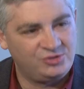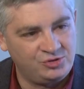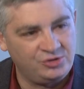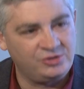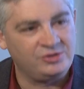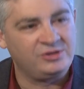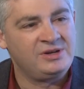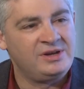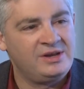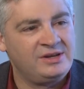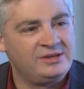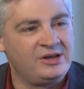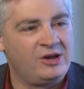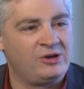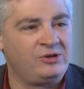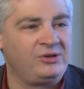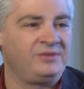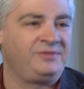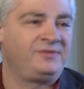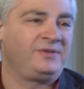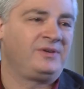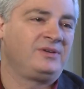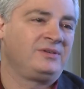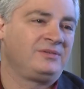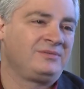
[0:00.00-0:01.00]
Sure. Now,
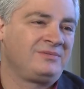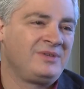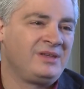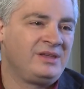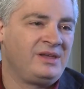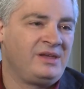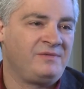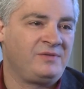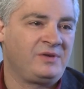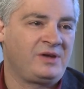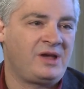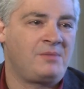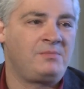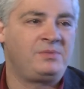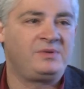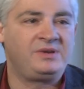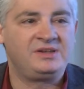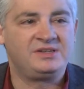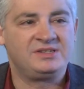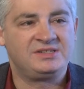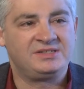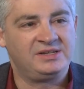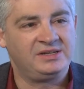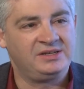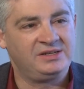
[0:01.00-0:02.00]
if a, if a company
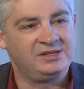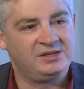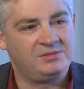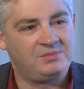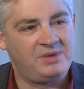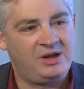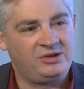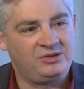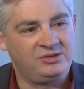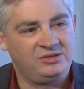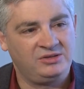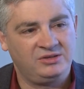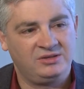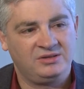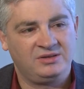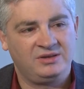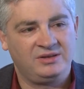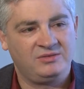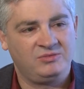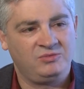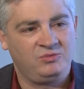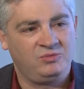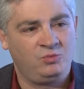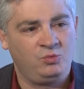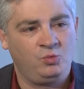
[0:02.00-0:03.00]
is thinking about
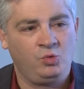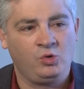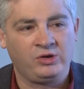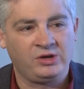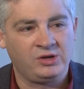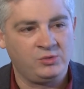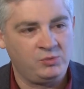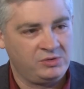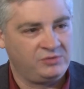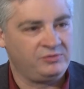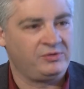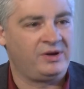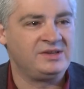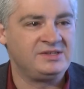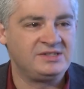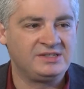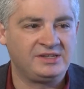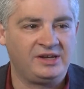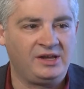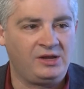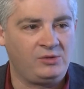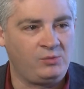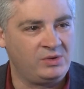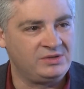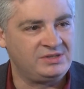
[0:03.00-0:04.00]
working with
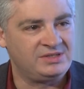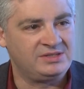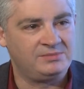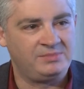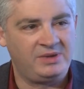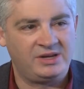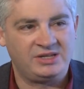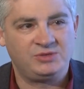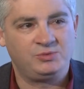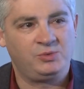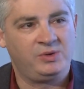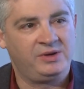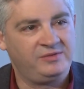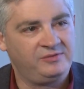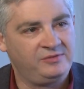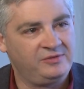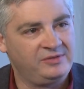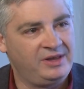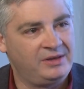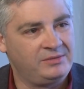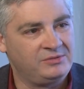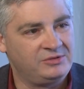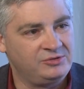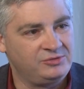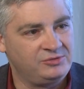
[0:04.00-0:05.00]
RightScale what's the best way for
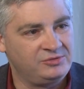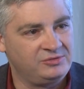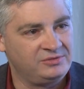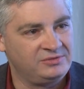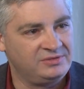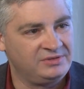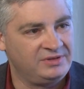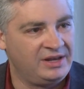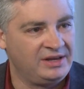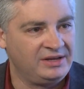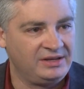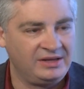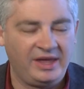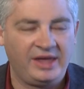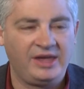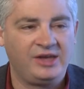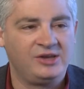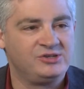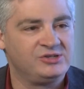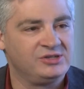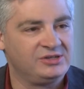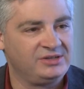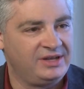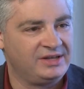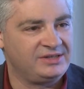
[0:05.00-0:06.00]
them to
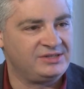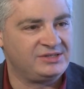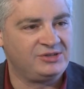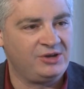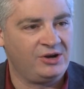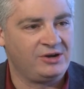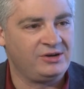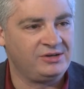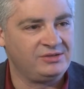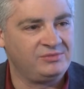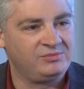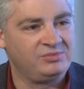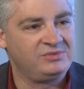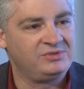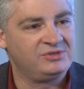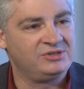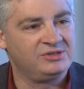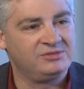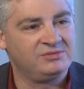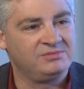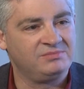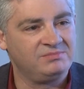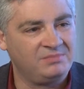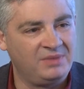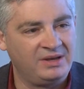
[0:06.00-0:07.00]
engage and get started
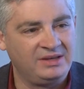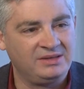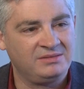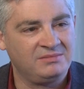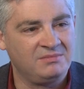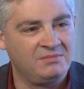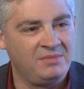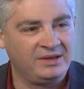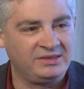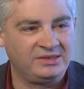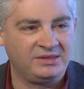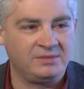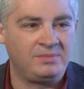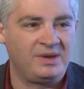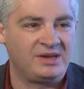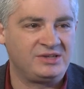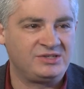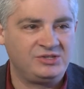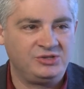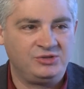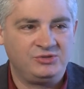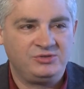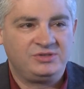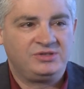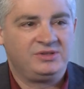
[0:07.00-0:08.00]
to make, make the
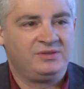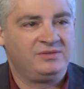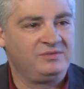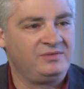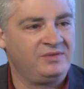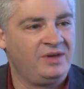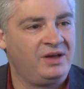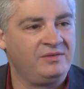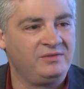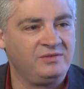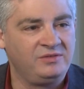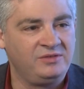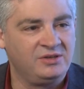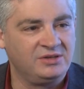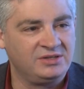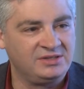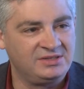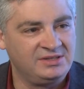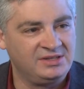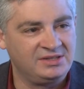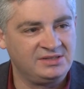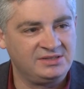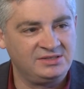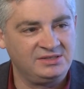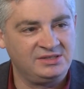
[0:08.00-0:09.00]
best use of, of the
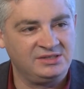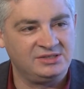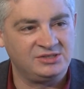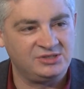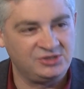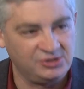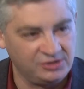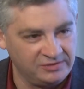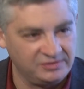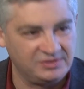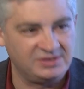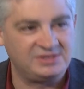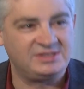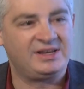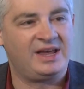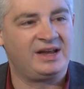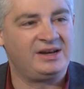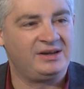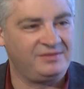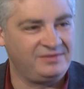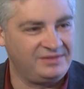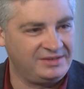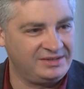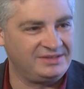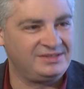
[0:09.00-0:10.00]
the service
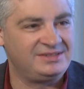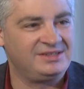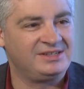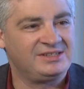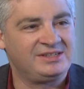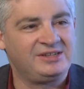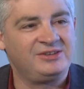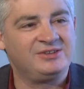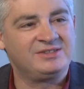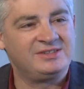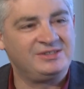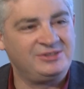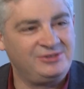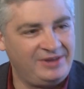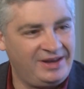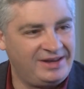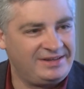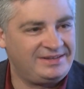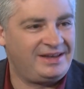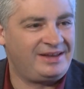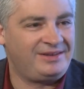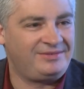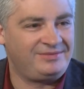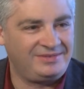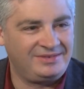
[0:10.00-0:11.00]
and of the, the skills that you
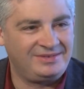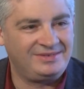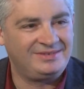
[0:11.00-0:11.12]
guys have